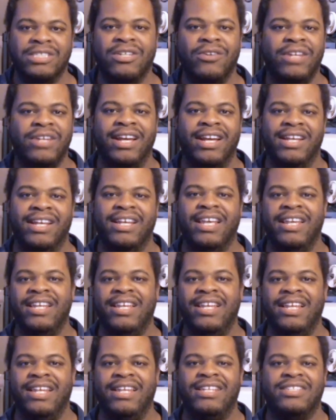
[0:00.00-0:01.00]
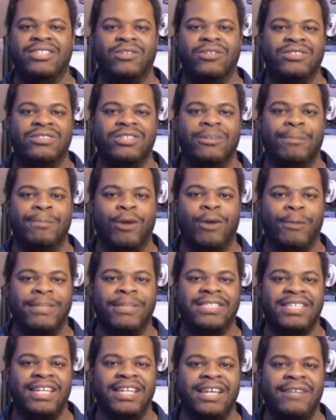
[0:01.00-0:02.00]
So yeah, so to
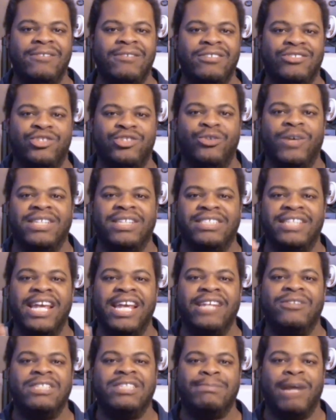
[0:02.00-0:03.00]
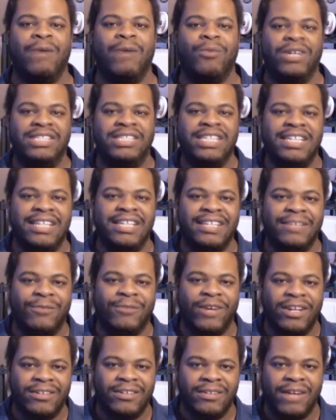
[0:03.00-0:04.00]
purposely do a dangerous spot
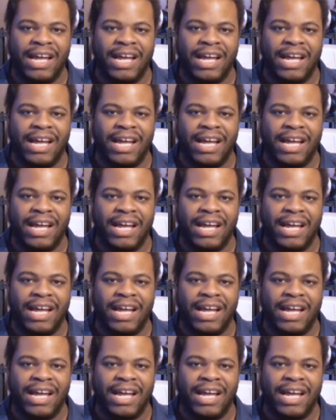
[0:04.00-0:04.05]
where